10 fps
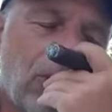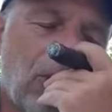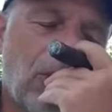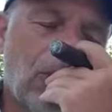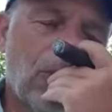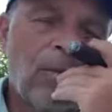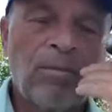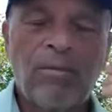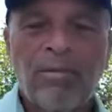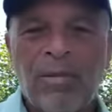Tony,
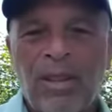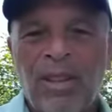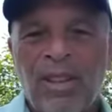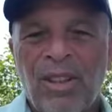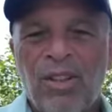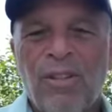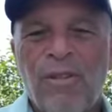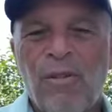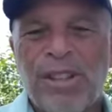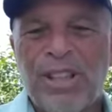your
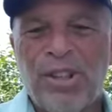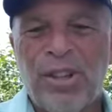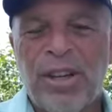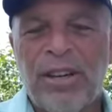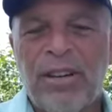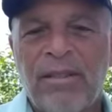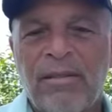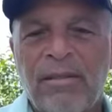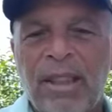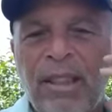phone's at your ear.
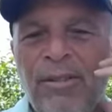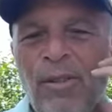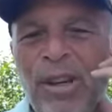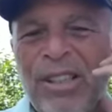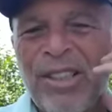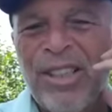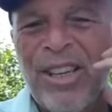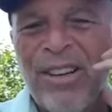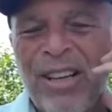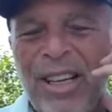Yet the phone is
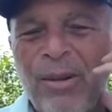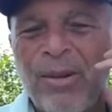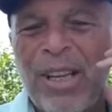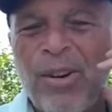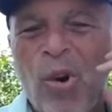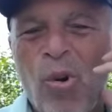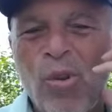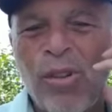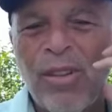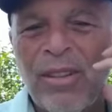there. Yeah, it was on
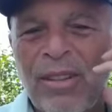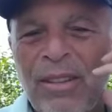hold.